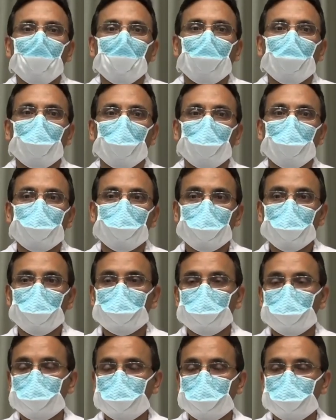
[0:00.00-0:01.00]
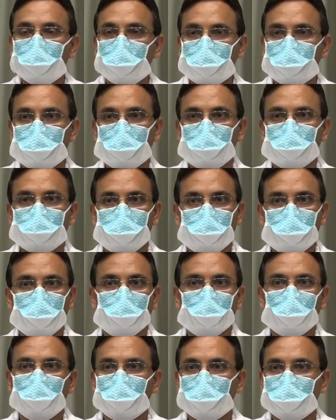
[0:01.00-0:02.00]
uh, in that your sugars are
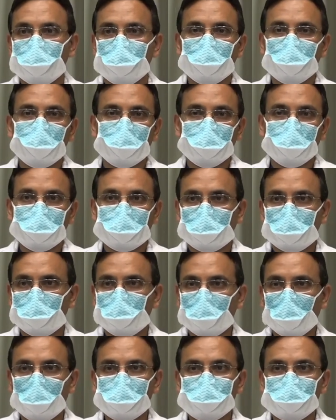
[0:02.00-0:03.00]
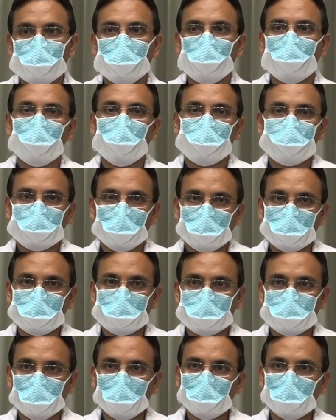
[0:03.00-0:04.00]
normally under pretty good control and all of a sudden they start to
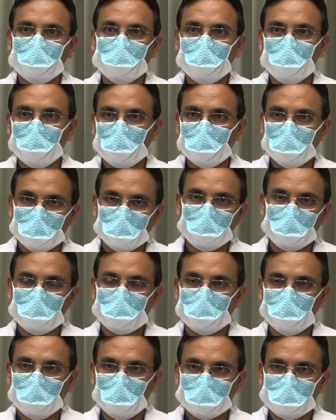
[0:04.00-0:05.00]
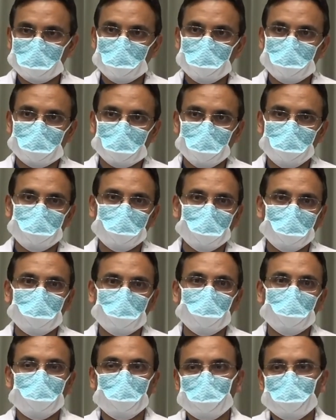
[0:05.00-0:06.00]
spike and they don't, don't want to seem to come down
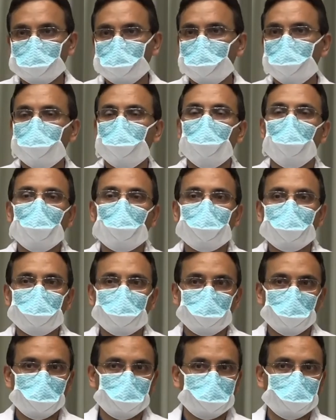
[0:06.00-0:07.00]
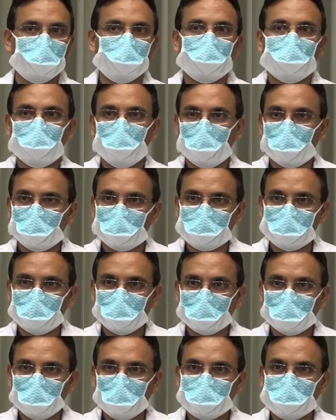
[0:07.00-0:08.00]
unless you go up on your insulin and go up on your
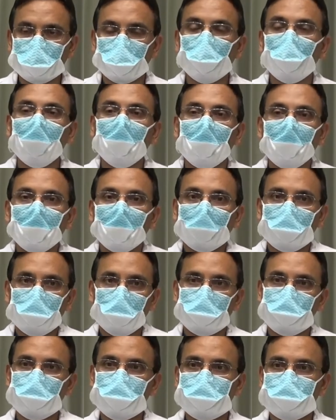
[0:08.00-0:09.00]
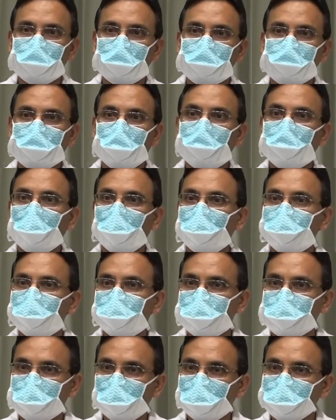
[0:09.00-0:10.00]
medication. That means there's some kind of a
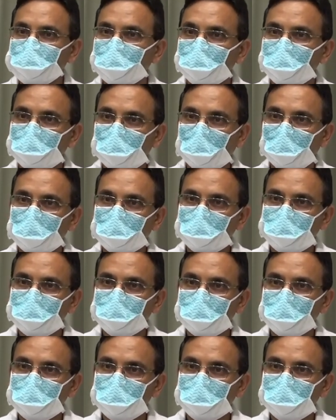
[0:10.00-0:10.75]
stress on the body.